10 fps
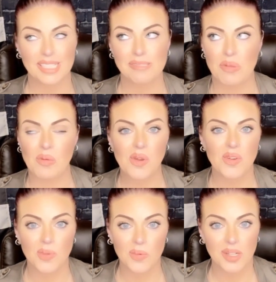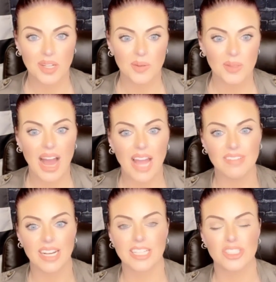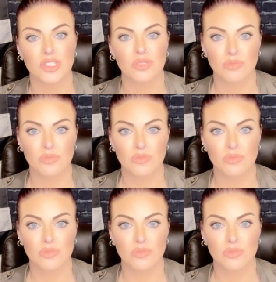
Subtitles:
this would be wonderful if we could go live and I could just